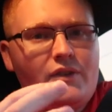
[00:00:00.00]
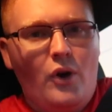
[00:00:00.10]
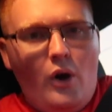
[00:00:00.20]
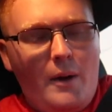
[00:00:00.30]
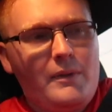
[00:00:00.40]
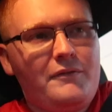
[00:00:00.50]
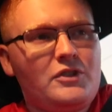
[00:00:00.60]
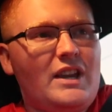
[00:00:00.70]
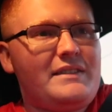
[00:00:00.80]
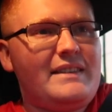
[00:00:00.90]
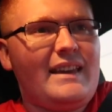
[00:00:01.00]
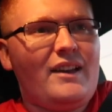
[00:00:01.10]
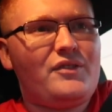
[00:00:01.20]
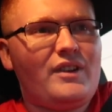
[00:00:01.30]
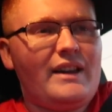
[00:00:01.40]
So I'm leaving Jesse's
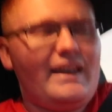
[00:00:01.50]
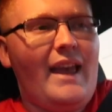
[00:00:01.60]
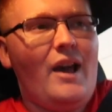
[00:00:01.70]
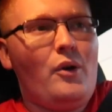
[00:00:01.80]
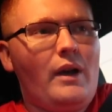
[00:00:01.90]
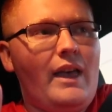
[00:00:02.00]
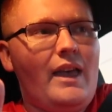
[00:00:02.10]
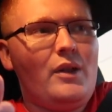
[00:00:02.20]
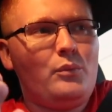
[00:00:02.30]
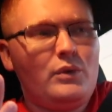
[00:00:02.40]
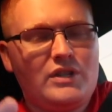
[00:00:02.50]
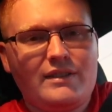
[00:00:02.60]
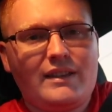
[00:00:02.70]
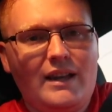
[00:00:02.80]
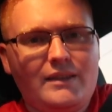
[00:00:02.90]
house right now, and we
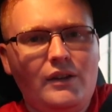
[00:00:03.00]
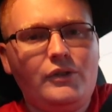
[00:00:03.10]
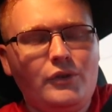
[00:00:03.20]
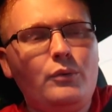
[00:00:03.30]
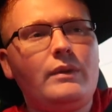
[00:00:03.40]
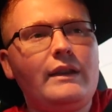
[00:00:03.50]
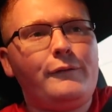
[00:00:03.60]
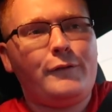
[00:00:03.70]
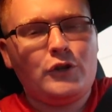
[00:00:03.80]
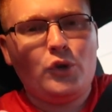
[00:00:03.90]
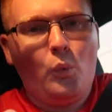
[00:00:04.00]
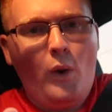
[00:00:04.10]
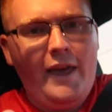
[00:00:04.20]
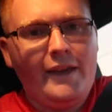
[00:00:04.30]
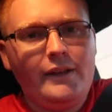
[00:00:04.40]
just got done doing the official
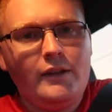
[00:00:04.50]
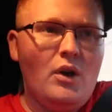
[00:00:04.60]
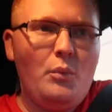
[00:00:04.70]
weigh-in,